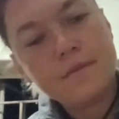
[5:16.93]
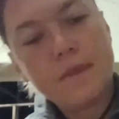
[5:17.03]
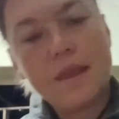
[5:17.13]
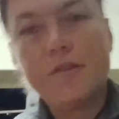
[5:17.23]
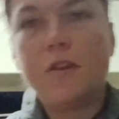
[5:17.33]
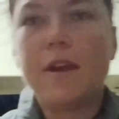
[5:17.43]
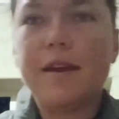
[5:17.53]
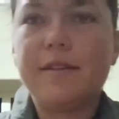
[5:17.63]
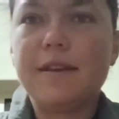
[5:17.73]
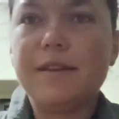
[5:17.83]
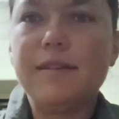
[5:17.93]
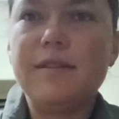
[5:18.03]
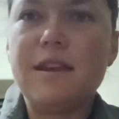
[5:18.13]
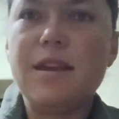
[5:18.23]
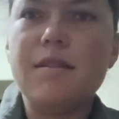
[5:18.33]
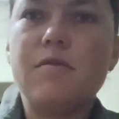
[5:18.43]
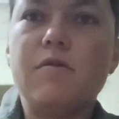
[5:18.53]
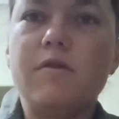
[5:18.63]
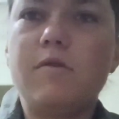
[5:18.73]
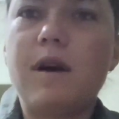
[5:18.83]
As you guys can see,
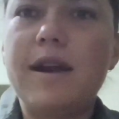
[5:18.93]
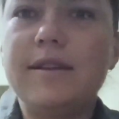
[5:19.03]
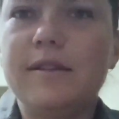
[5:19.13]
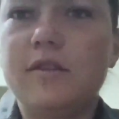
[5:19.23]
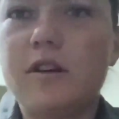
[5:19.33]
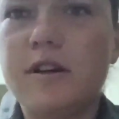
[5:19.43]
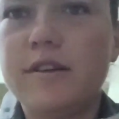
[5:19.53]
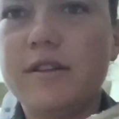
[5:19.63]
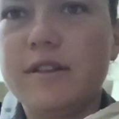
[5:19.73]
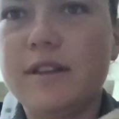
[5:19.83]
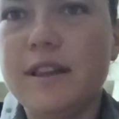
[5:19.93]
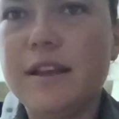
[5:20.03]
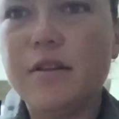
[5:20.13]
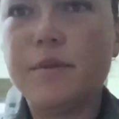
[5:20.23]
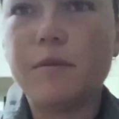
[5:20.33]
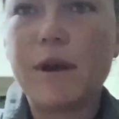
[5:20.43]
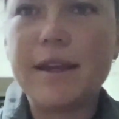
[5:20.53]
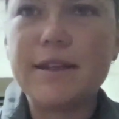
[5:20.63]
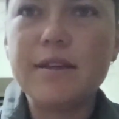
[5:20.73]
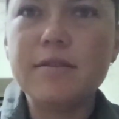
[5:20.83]
all the white has gone a little bit
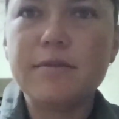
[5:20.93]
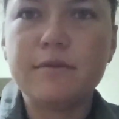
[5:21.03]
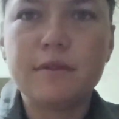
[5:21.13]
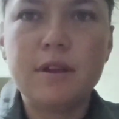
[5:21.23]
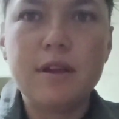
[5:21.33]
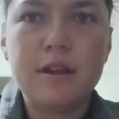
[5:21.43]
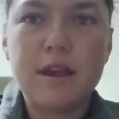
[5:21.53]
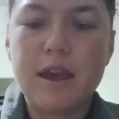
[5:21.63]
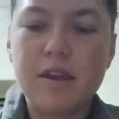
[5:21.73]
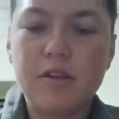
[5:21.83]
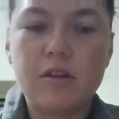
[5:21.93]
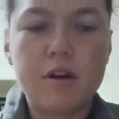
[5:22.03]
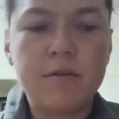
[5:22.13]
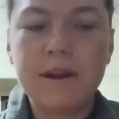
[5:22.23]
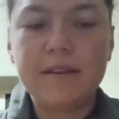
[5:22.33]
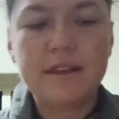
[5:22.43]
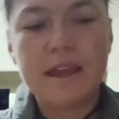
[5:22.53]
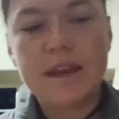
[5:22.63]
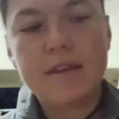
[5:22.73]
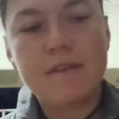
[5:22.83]
whiter, and you can't really see
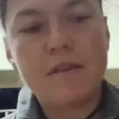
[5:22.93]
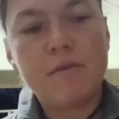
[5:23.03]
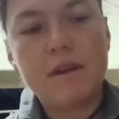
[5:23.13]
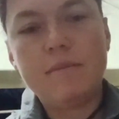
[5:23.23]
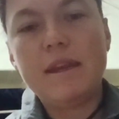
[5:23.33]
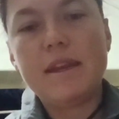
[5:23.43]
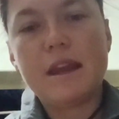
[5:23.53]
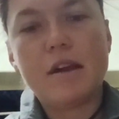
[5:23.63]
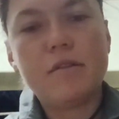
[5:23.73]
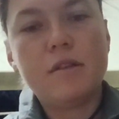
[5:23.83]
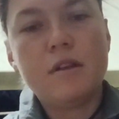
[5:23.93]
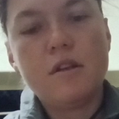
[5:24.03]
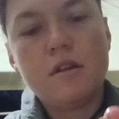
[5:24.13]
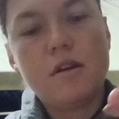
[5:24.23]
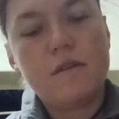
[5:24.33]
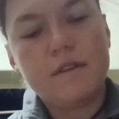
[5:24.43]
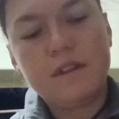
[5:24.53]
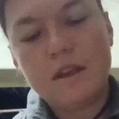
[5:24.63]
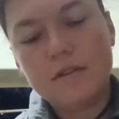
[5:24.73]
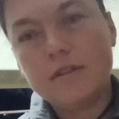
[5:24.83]
any of that red meat now,
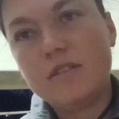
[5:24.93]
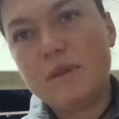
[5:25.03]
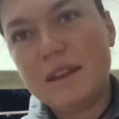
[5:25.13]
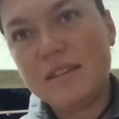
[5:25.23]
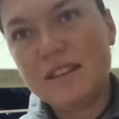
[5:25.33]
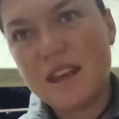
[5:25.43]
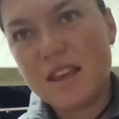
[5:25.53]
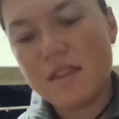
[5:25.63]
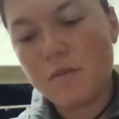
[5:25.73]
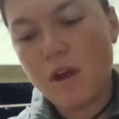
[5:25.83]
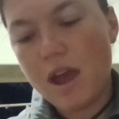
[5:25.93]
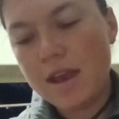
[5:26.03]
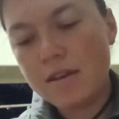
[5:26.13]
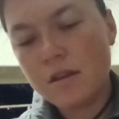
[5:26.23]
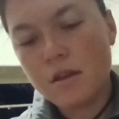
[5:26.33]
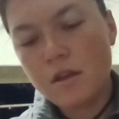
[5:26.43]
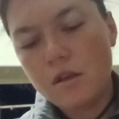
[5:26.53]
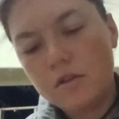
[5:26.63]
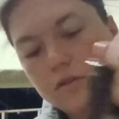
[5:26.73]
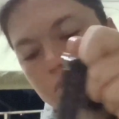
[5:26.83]
obviously because it's been sitting in the brine.
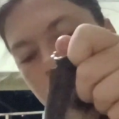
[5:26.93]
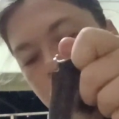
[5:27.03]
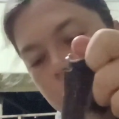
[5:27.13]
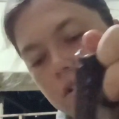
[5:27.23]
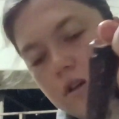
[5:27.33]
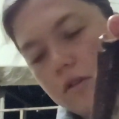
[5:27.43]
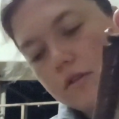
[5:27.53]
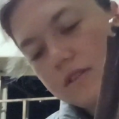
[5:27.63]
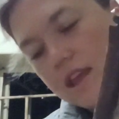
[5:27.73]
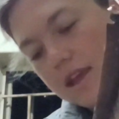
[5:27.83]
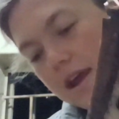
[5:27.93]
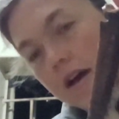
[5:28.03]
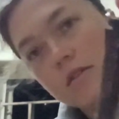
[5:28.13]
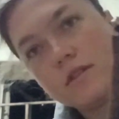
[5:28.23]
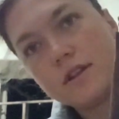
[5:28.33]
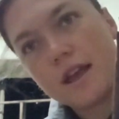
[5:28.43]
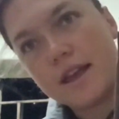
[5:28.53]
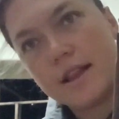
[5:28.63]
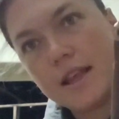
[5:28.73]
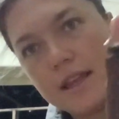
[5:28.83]
So all we're going to do is take it out
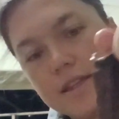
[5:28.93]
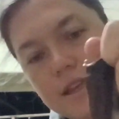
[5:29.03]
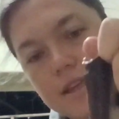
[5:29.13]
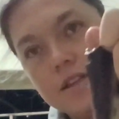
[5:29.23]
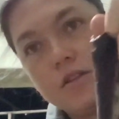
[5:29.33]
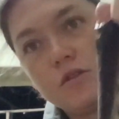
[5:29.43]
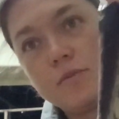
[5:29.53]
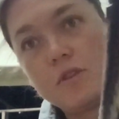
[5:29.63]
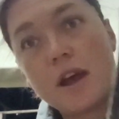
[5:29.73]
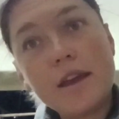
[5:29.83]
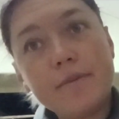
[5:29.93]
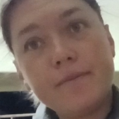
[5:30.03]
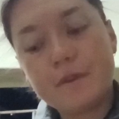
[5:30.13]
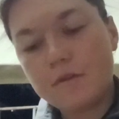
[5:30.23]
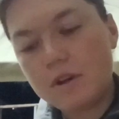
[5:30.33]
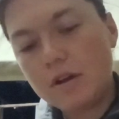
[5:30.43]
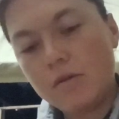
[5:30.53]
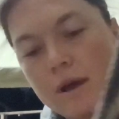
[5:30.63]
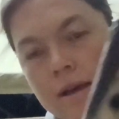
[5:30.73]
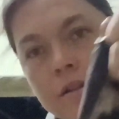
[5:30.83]
and let it drip dry for a little
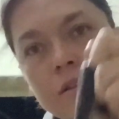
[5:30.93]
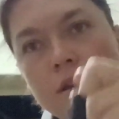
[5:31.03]
while,